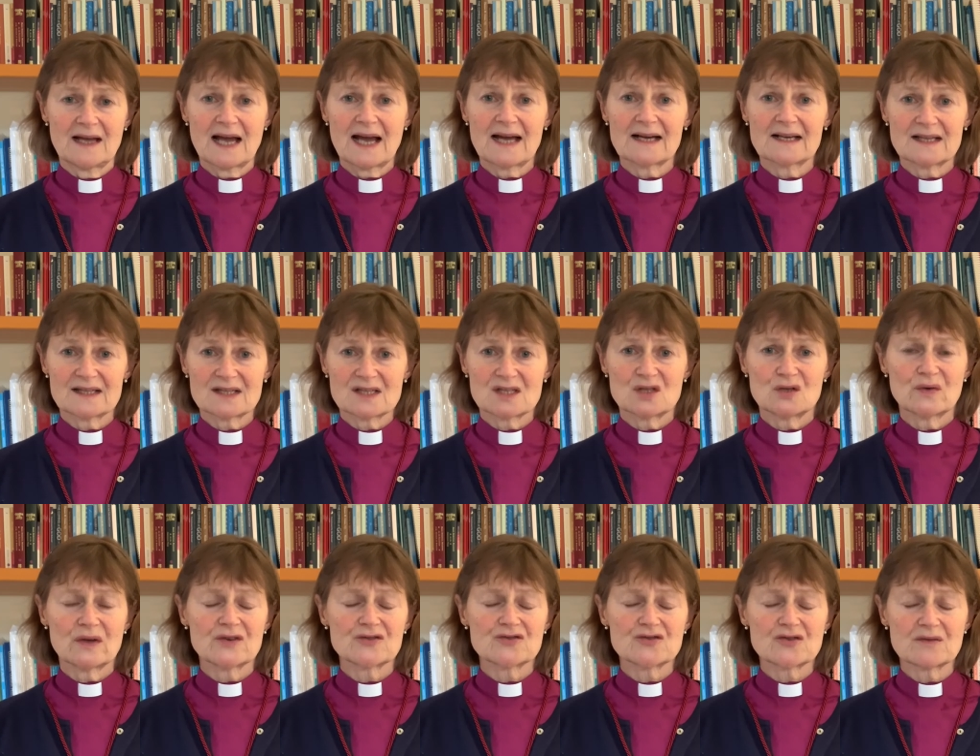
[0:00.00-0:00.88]
and it's
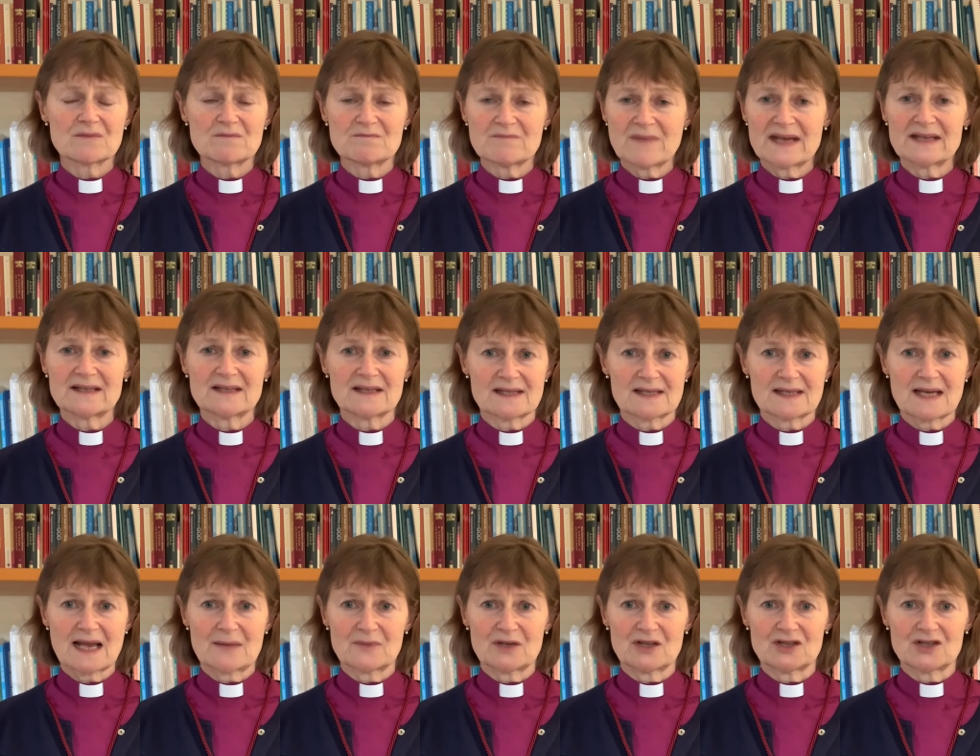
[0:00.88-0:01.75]
doing tremendous
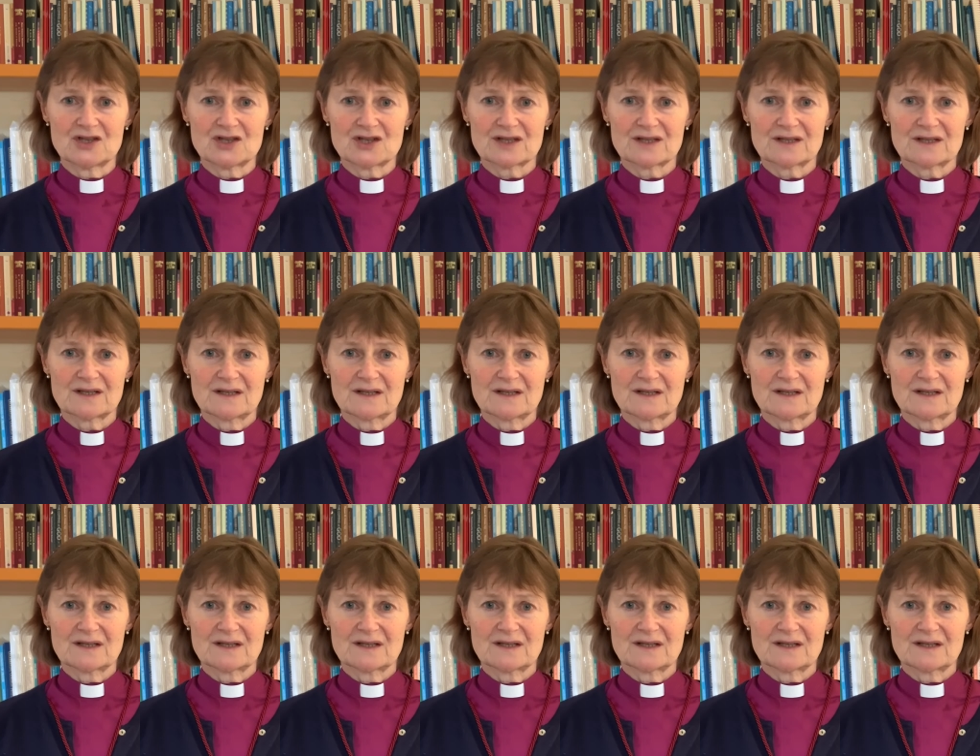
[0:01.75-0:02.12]
damage.